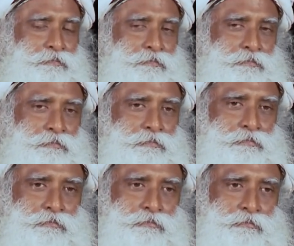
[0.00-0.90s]

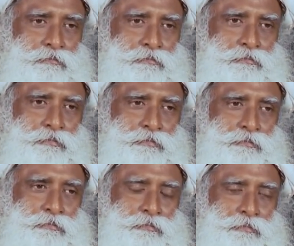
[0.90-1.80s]

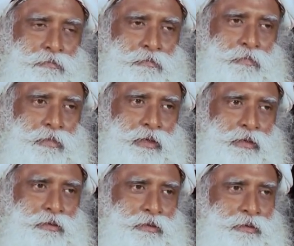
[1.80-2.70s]

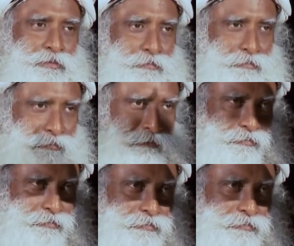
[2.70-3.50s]
Nobody speaks.